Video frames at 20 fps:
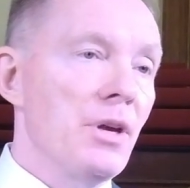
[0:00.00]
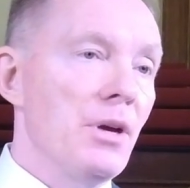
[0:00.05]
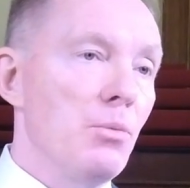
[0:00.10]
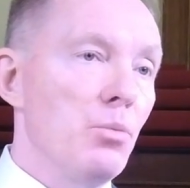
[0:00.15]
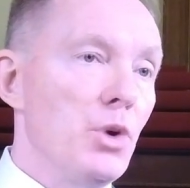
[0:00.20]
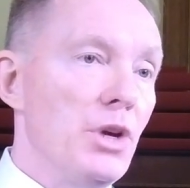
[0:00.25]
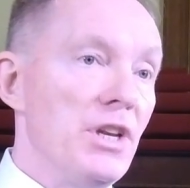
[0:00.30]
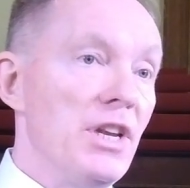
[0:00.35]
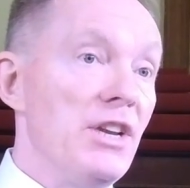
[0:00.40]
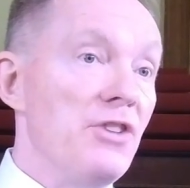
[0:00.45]

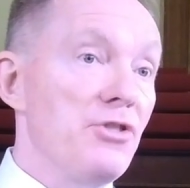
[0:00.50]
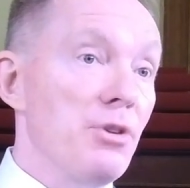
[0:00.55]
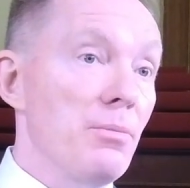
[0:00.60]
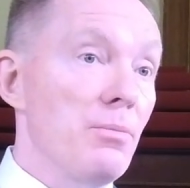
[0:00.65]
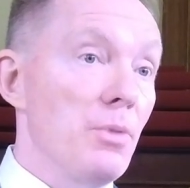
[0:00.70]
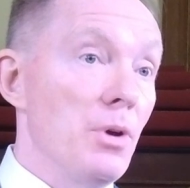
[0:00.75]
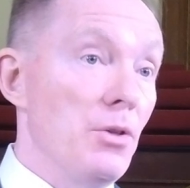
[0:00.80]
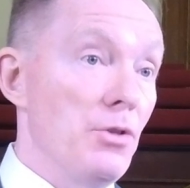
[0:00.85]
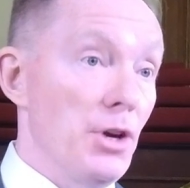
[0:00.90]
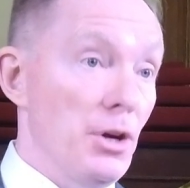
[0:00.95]
we need to,
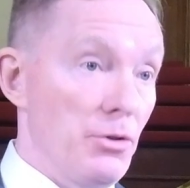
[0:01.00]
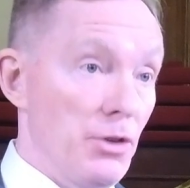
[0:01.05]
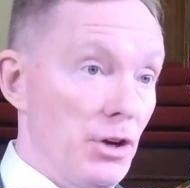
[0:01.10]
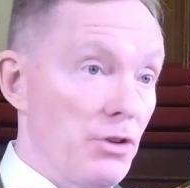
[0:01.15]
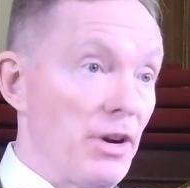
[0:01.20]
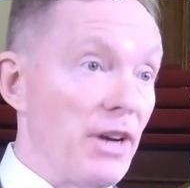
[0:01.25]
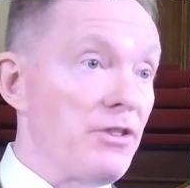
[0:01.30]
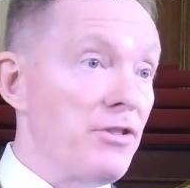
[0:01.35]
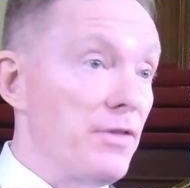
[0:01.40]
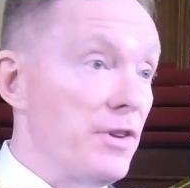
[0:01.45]
the
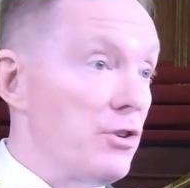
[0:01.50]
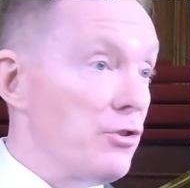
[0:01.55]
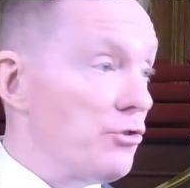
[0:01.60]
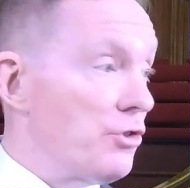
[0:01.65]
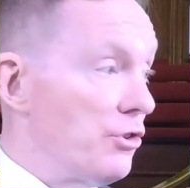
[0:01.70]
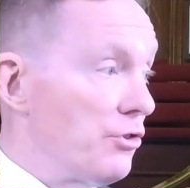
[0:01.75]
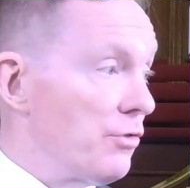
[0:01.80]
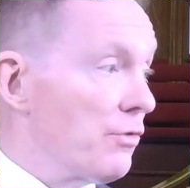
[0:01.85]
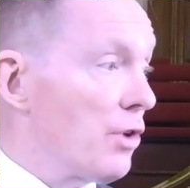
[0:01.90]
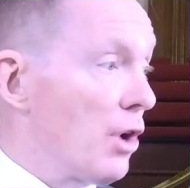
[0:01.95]
creative
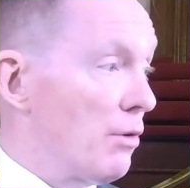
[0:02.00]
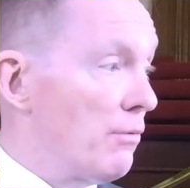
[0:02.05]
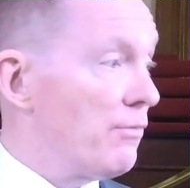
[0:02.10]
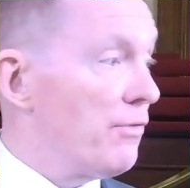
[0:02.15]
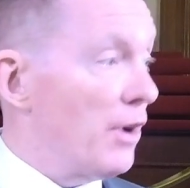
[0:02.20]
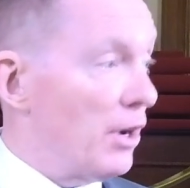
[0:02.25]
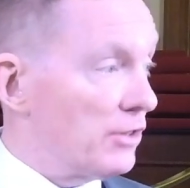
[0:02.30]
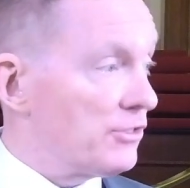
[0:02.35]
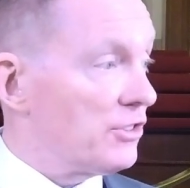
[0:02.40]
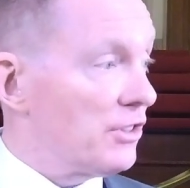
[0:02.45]
industries have grown
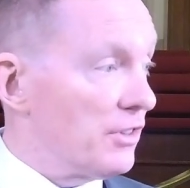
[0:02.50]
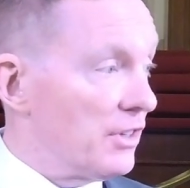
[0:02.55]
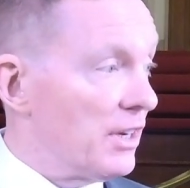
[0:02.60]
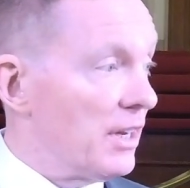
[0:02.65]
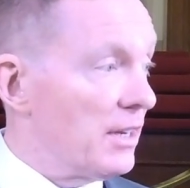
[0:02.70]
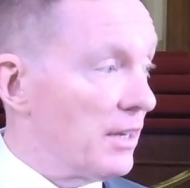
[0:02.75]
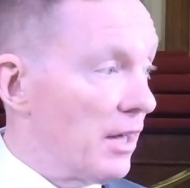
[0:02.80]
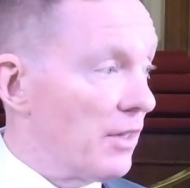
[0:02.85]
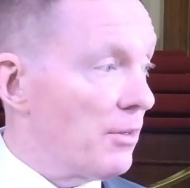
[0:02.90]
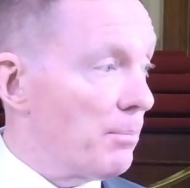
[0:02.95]
faster than
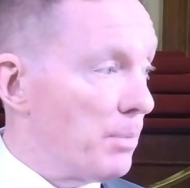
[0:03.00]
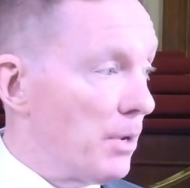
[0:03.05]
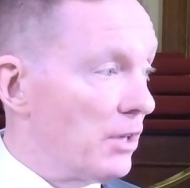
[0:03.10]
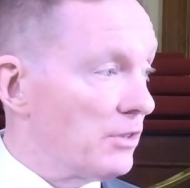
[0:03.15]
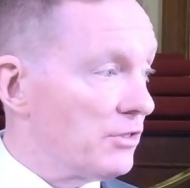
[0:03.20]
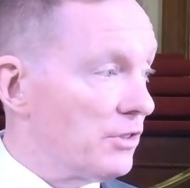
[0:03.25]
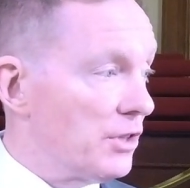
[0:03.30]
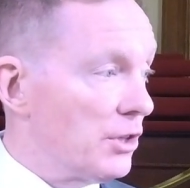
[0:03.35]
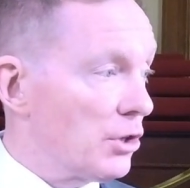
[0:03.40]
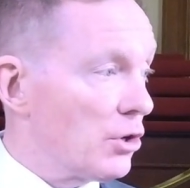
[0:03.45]
any other
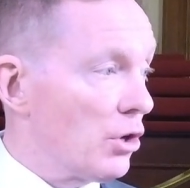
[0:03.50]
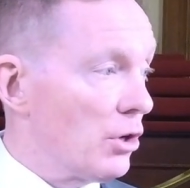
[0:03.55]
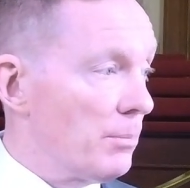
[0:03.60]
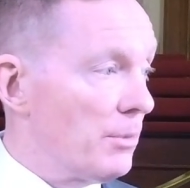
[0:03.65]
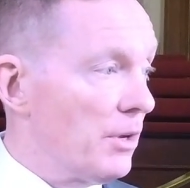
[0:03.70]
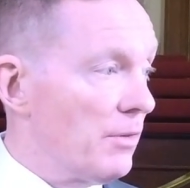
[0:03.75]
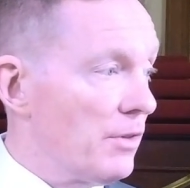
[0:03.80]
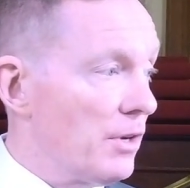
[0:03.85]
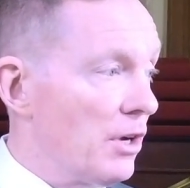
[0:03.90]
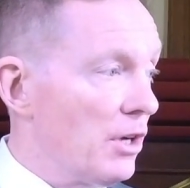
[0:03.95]
part of the
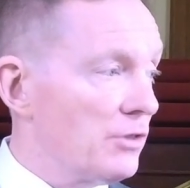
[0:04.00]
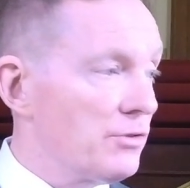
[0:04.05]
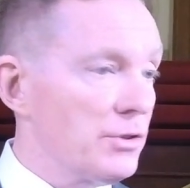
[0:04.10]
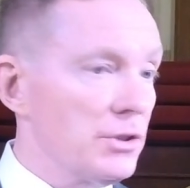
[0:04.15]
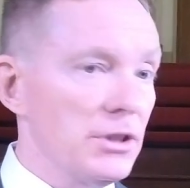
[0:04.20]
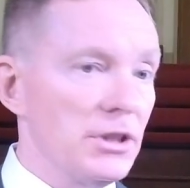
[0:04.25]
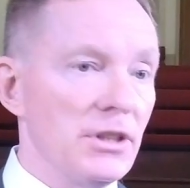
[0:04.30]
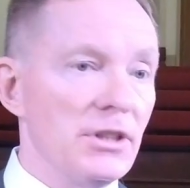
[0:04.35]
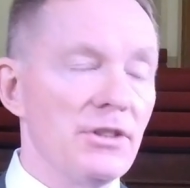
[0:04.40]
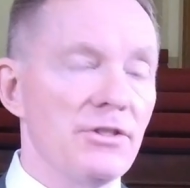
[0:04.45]
economy over the last
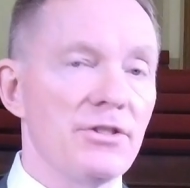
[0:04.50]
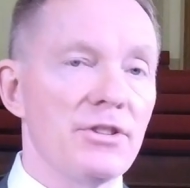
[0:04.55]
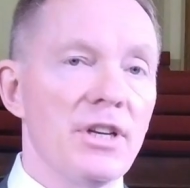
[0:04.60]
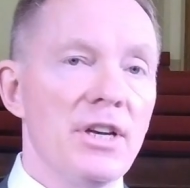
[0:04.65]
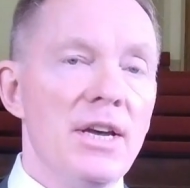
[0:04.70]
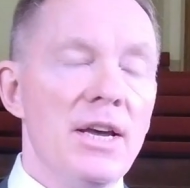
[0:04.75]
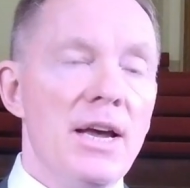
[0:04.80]
few years.